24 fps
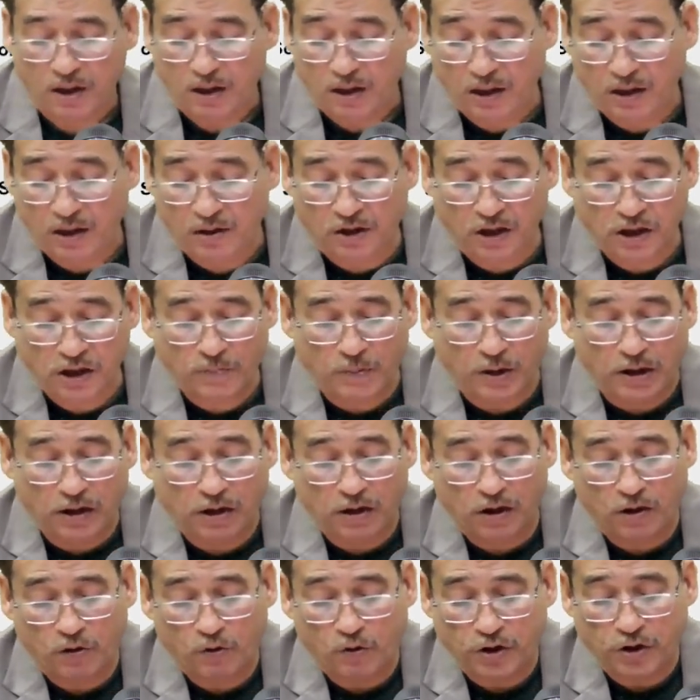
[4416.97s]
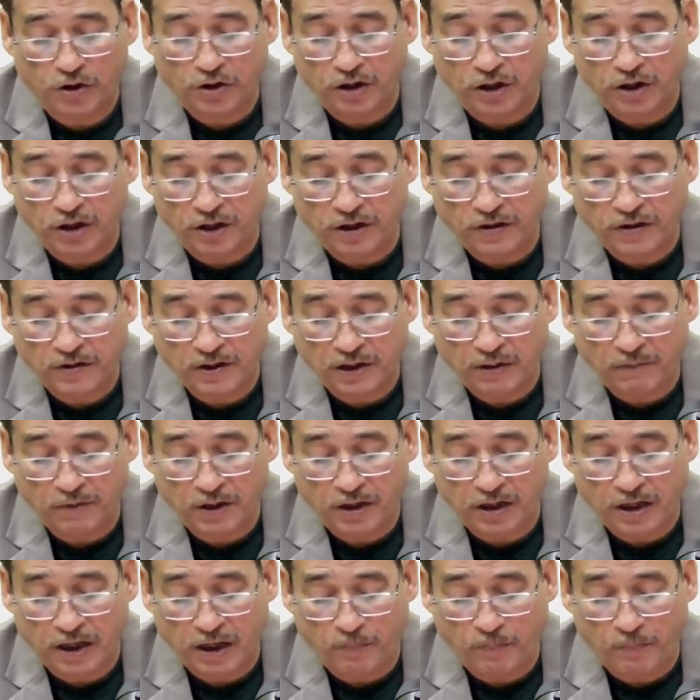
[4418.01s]
In this particular question, it is
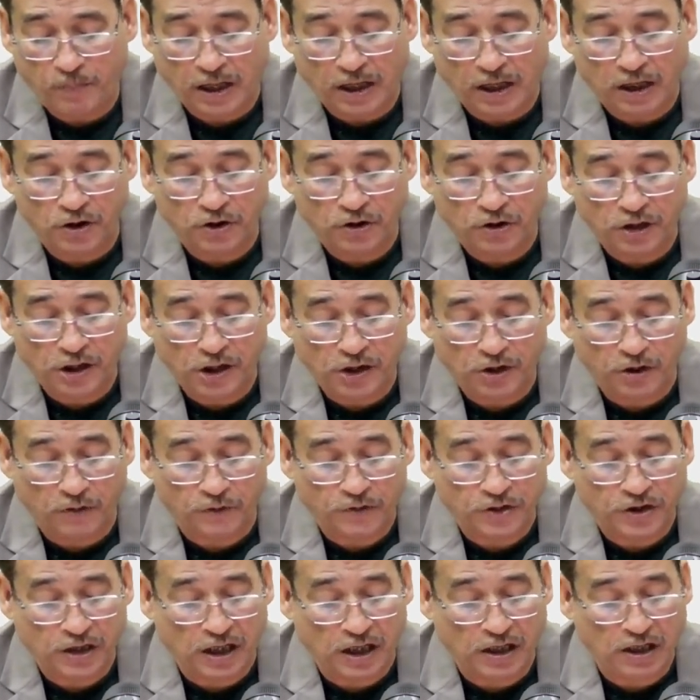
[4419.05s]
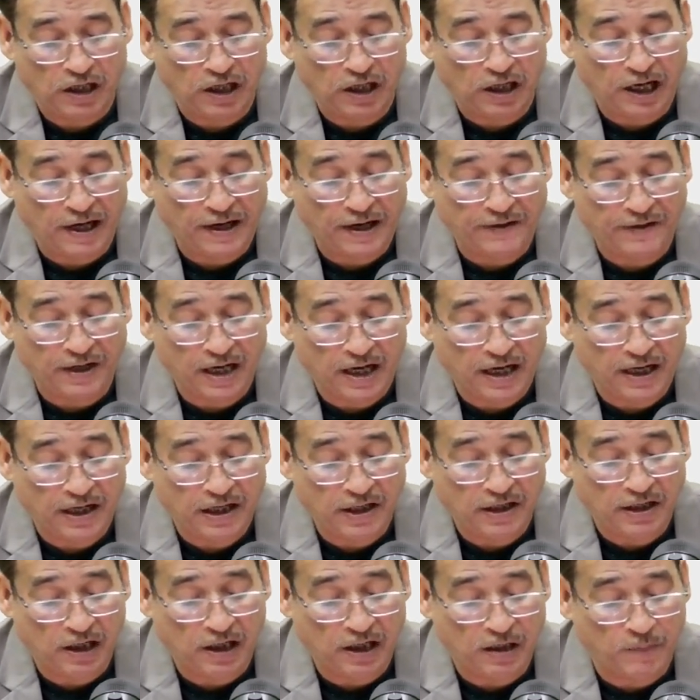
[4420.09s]
given that balance sheet of Channel
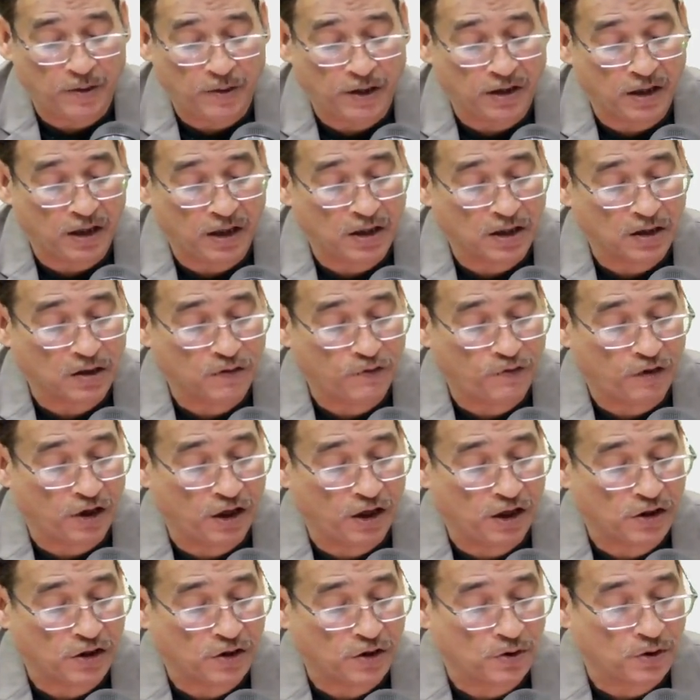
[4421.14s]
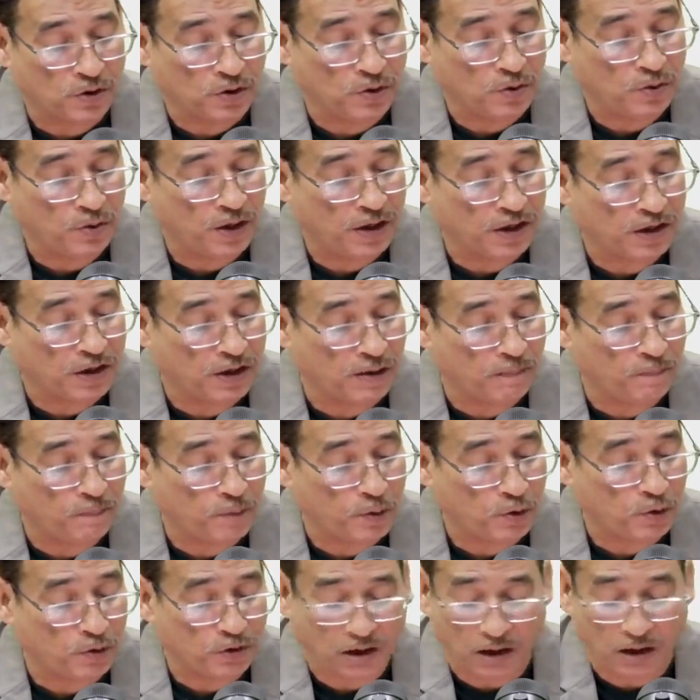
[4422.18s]
9 Limited is furnished to you and
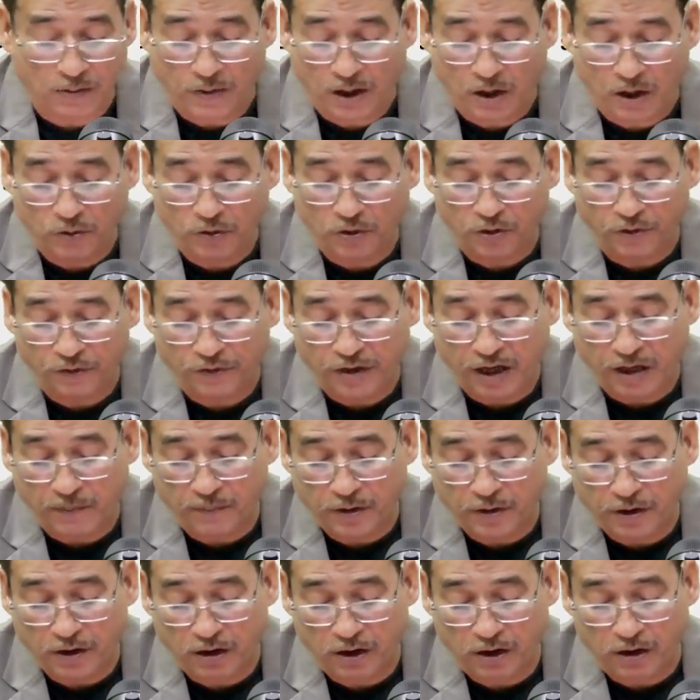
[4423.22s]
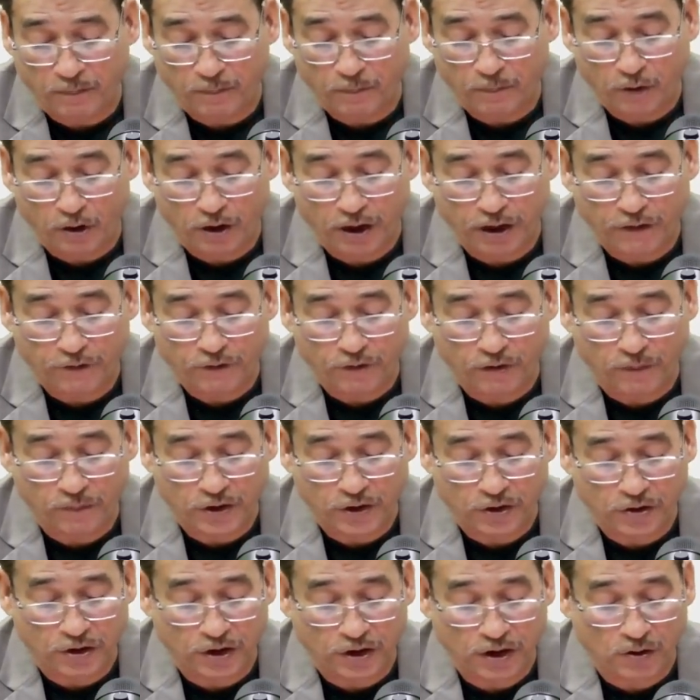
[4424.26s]
compute the amount of capital employed from the
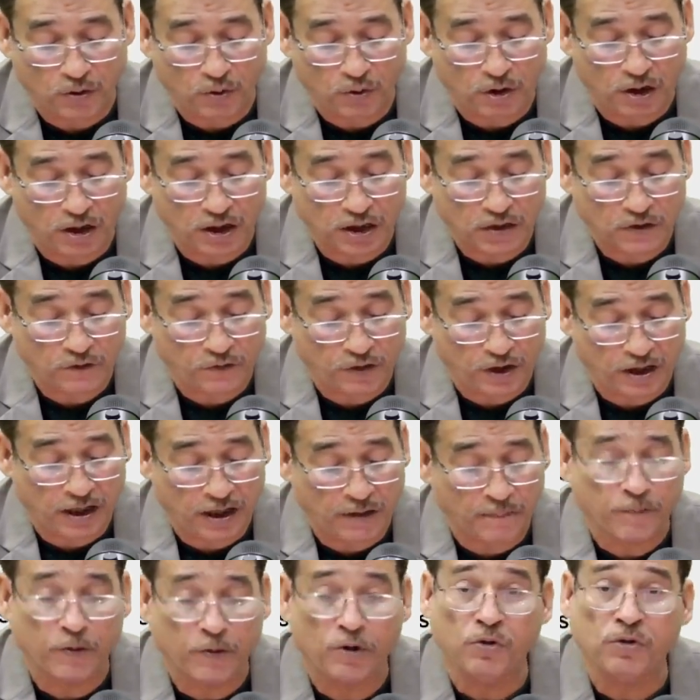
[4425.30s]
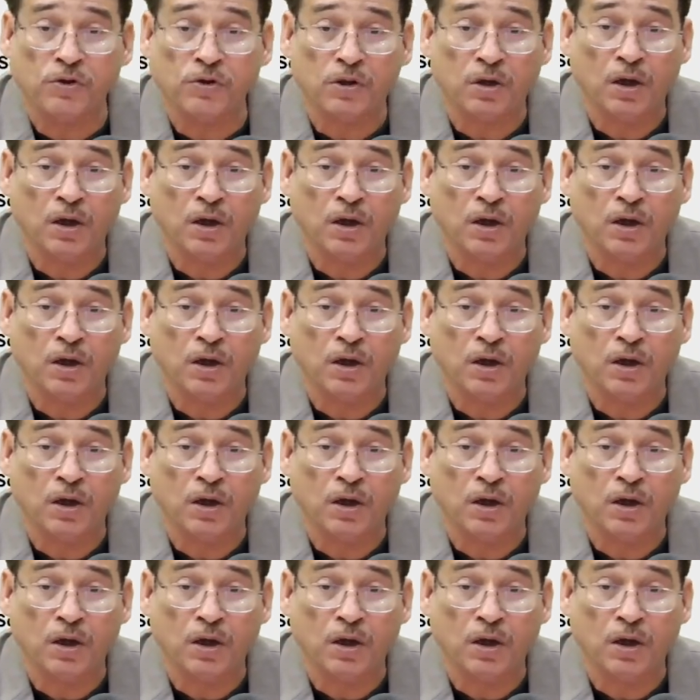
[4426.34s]
shareholders fund approach